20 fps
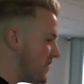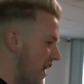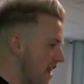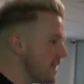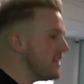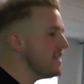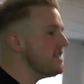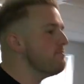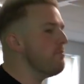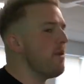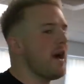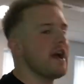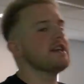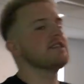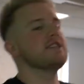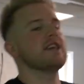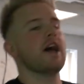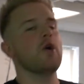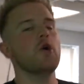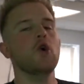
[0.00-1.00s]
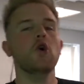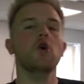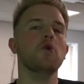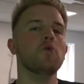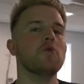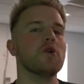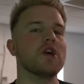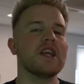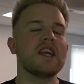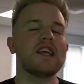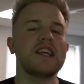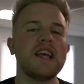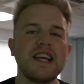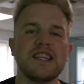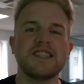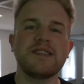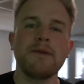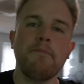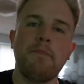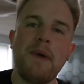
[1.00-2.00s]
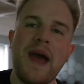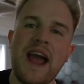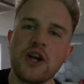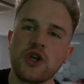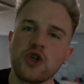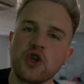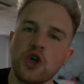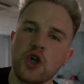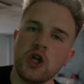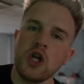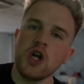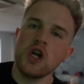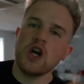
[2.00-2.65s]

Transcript: take these bikes out, we're gonna get some petrol,